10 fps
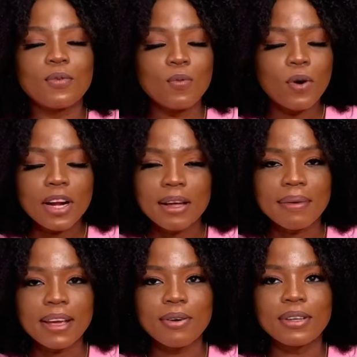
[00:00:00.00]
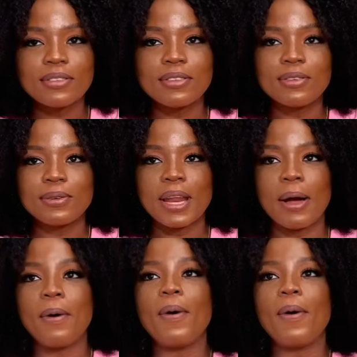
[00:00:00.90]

What am I going to do now?